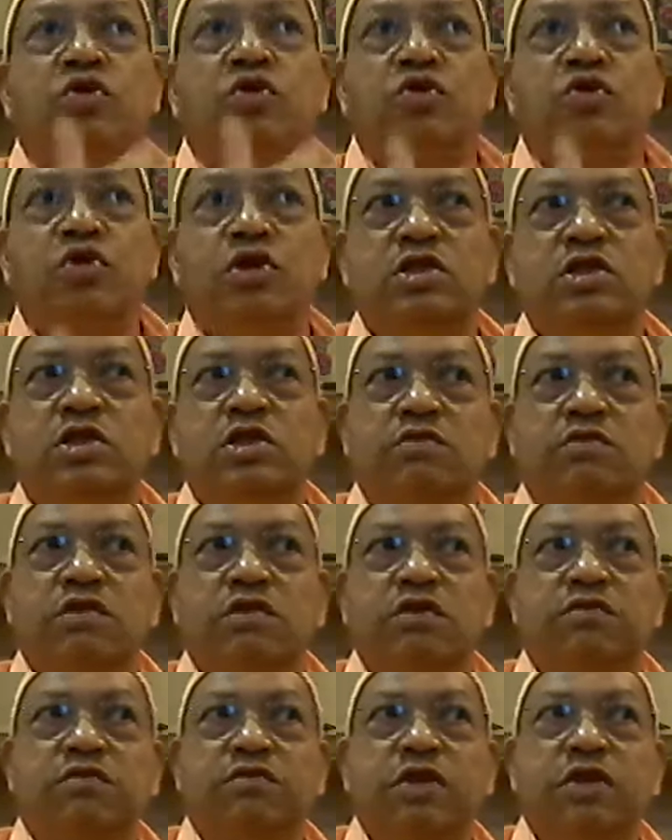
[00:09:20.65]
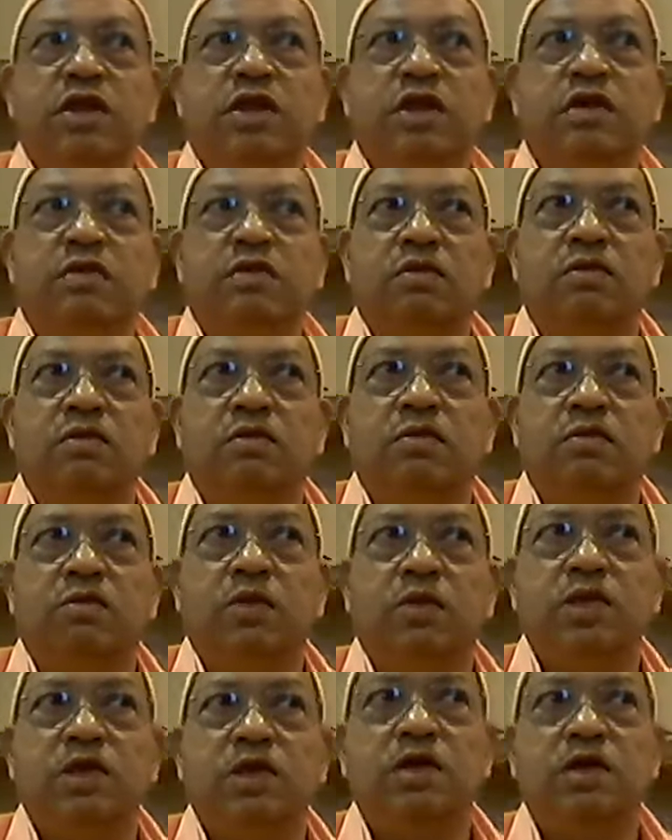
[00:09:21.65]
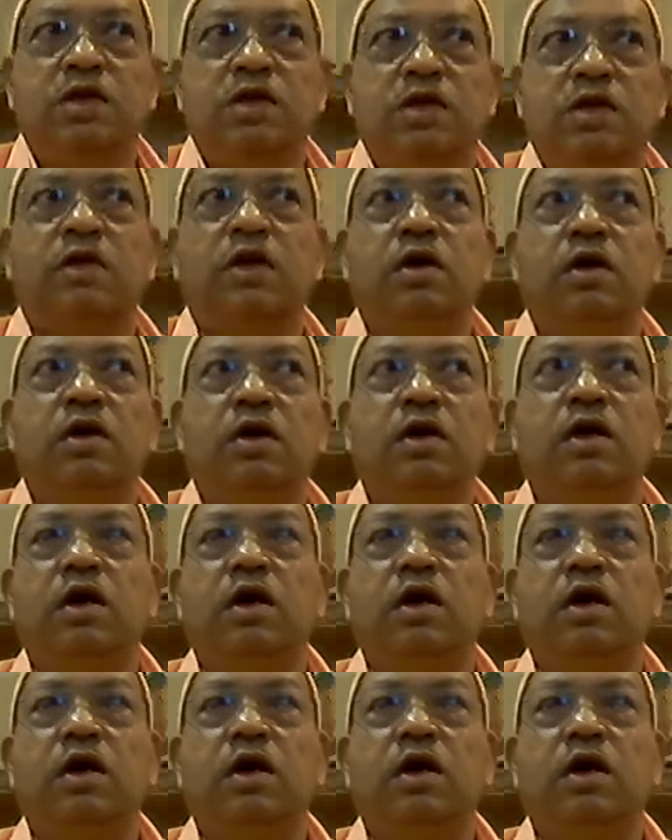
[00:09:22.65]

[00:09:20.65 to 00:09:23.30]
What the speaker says: You've got to discover it within itself.